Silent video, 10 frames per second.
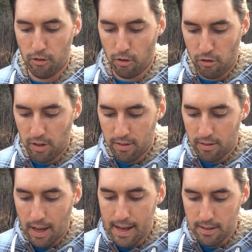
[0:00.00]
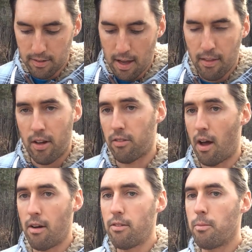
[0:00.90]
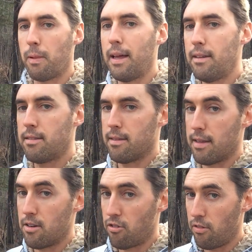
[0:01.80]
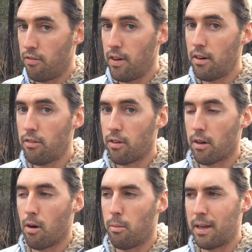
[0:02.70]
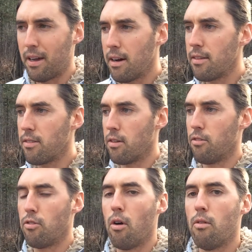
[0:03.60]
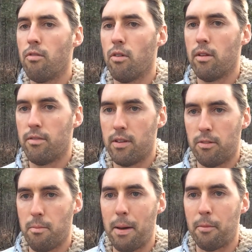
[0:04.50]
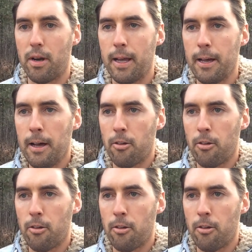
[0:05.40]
So she says there's 100 places that she fears to go because they're so full of his memory.